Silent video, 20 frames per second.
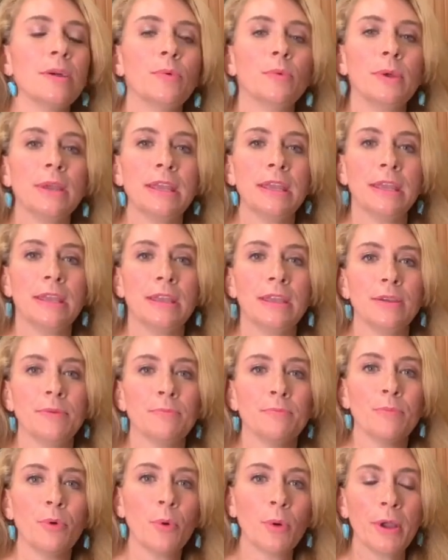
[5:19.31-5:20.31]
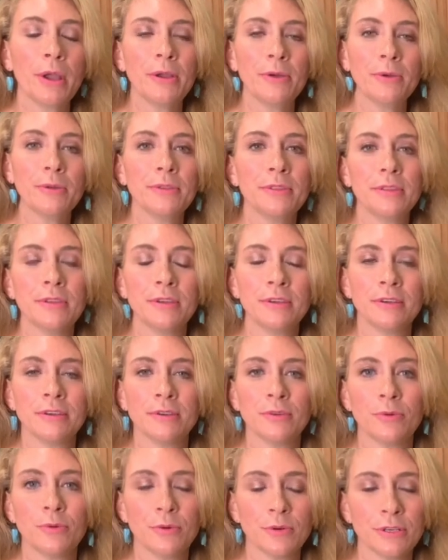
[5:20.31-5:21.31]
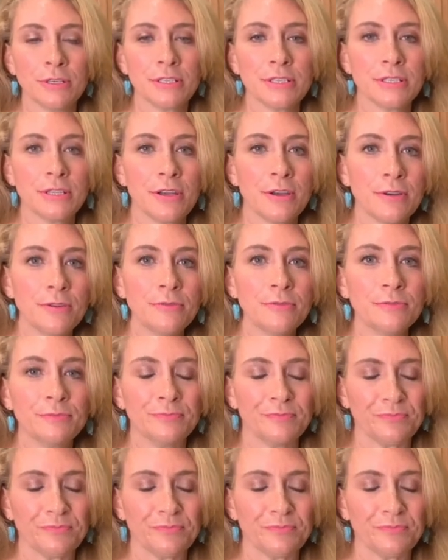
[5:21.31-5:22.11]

We boiled the orzo